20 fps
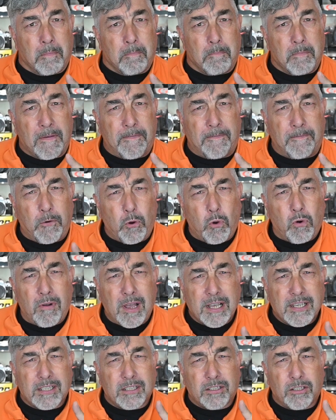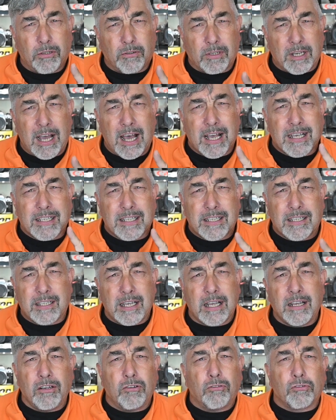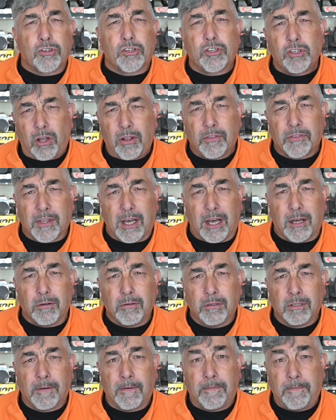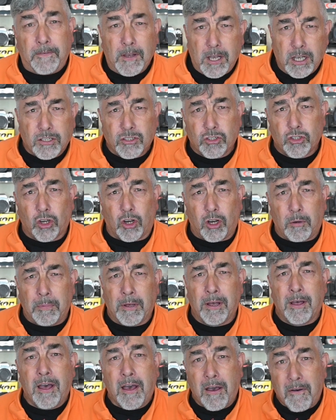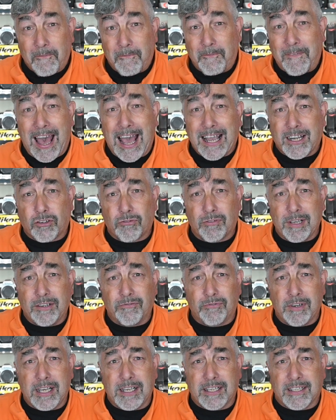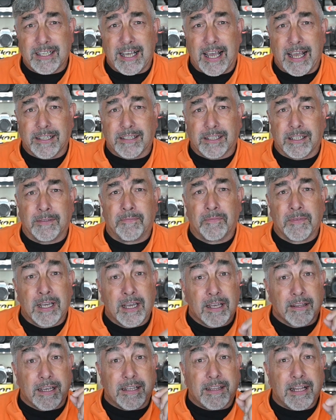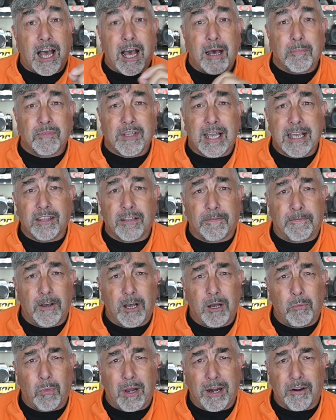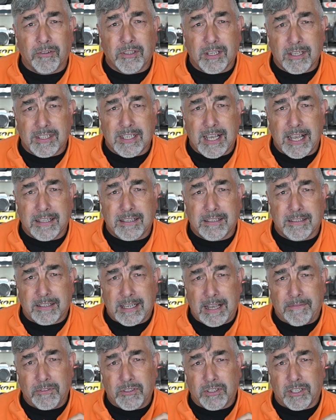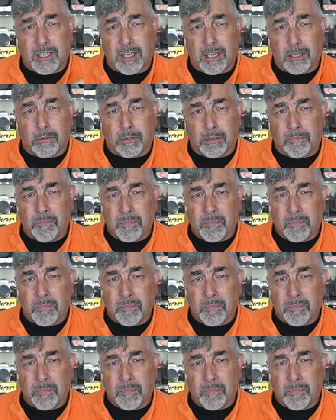Before I took a single shot though, first job, factory reset, then update the firmware on the Z7ii.